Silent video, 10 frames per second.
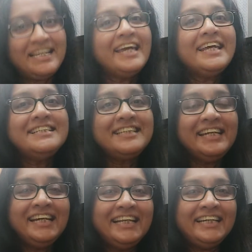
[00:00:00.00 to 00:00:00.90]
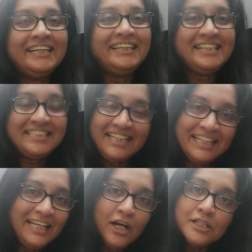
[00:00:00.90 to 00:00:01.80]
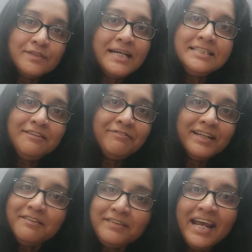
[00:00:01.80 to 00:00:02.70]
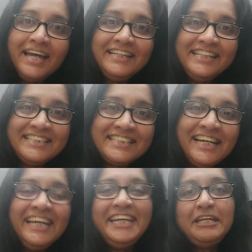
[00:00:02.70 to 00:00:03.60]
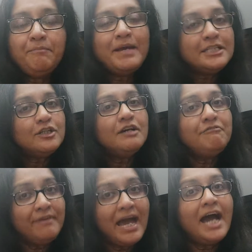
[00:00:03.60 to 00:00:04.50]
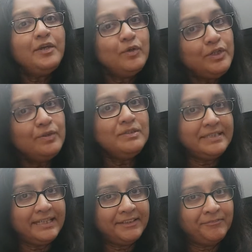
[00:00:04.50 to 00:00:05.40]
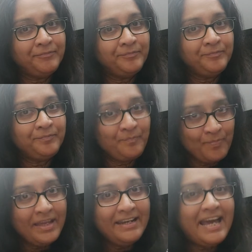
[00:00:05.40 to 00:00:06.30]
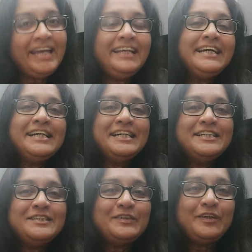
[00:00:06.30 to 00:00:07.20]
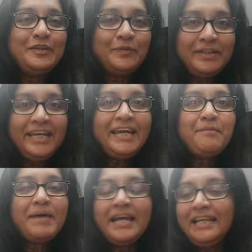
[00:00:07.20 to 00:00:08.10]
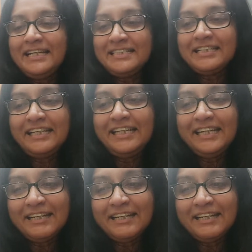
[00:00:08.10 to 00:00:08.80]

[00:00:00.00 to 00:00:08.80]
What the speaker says: like in Sinhala. Sinhala also has different varieties. It depends on where you use it, right? So today my lesson